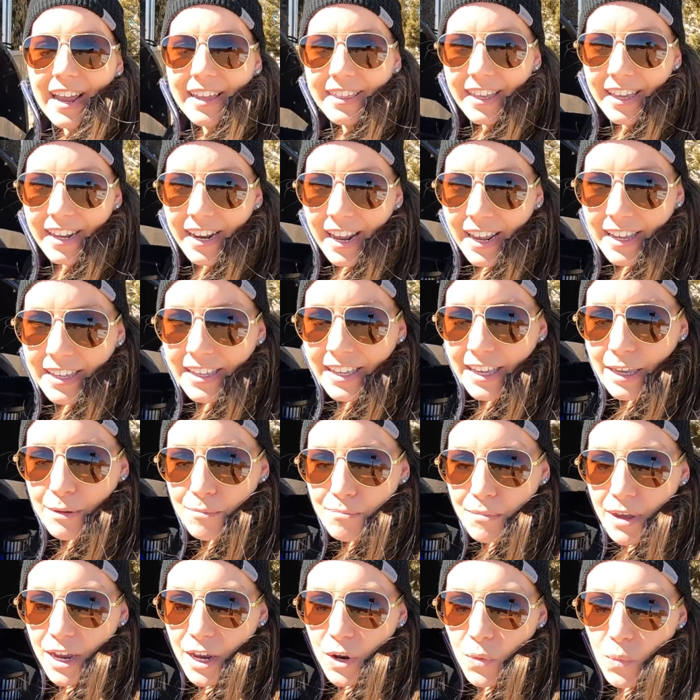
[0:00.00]
And then I
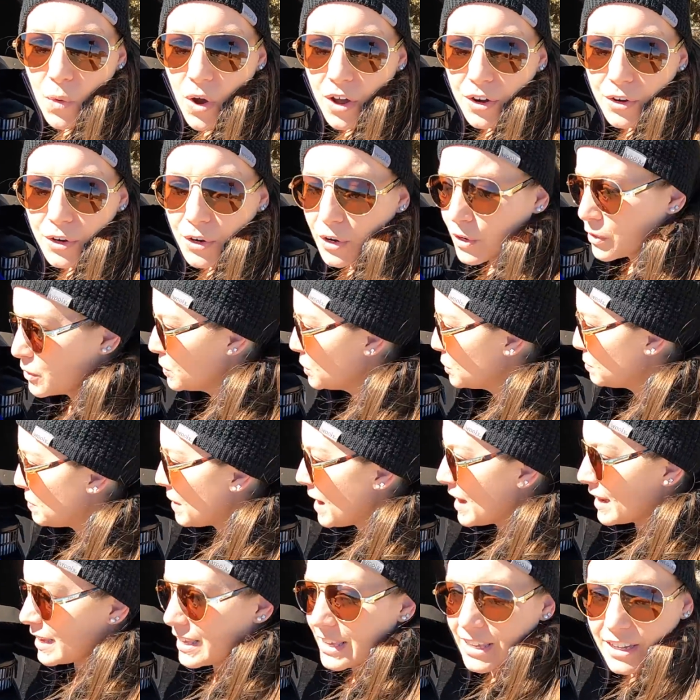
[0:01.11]
keep my water hose
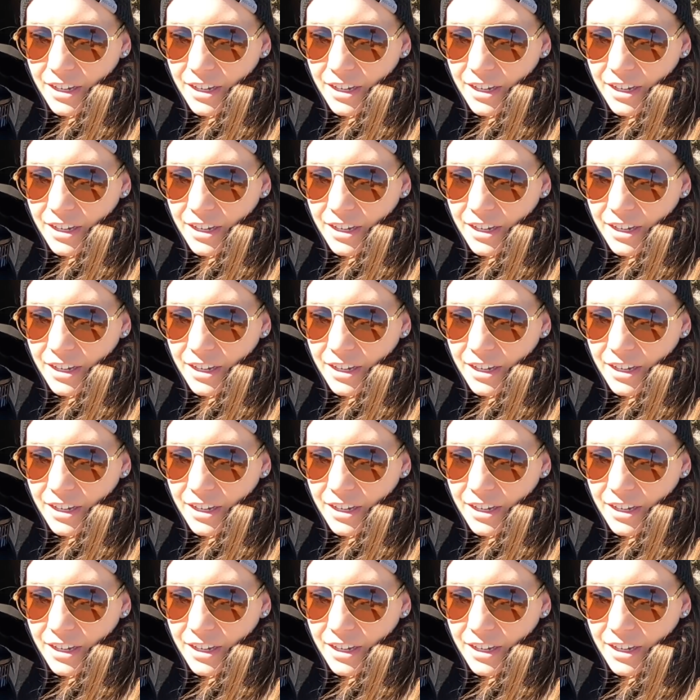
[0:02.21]
back